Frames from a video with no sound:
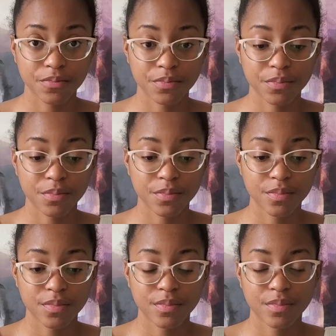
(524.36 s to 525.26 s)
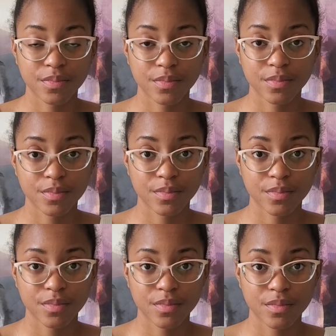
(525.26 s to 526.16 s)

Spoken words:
(no one is talking)